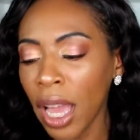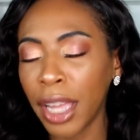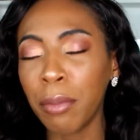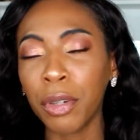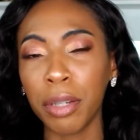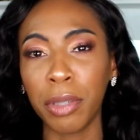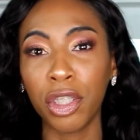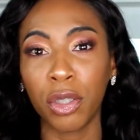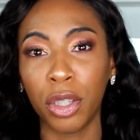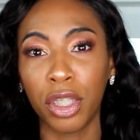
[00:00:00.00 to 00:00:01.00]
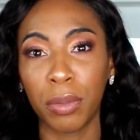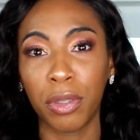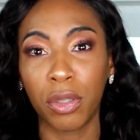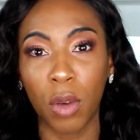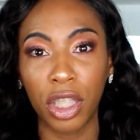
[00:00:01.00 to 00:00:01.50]
I am going to be showing you some
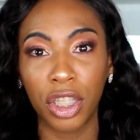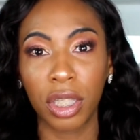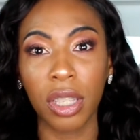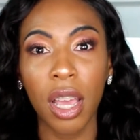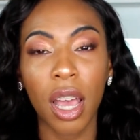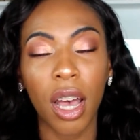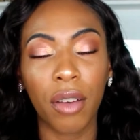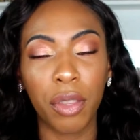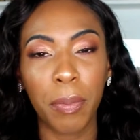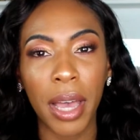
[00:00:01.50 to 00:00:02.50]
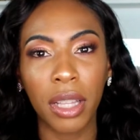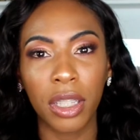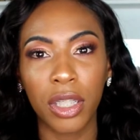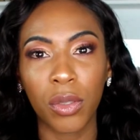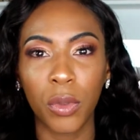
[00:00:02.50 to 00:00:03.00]
swatches of the
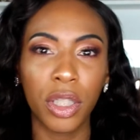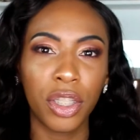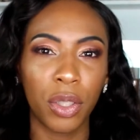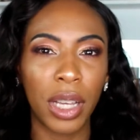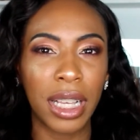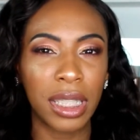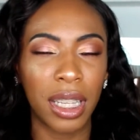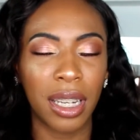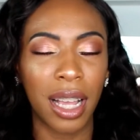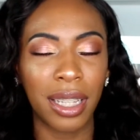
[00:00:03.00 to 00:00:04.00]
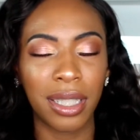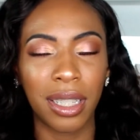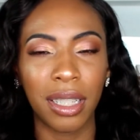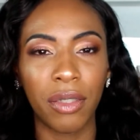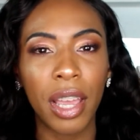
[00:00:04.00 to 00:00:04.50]
palette as well so you guys can get an
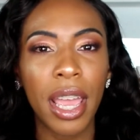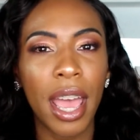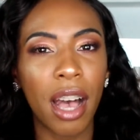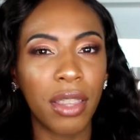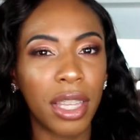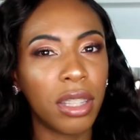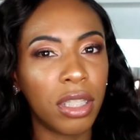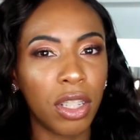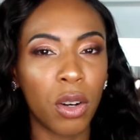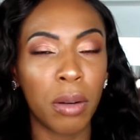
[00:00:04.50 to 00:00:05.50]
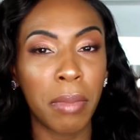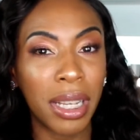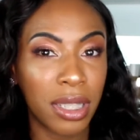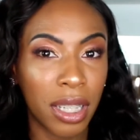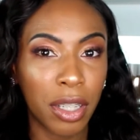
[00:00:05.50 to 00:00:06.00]
idea of how they look on my
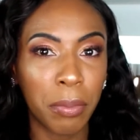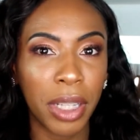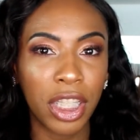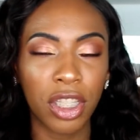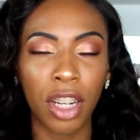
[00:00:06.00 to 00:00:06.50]
skin complexion.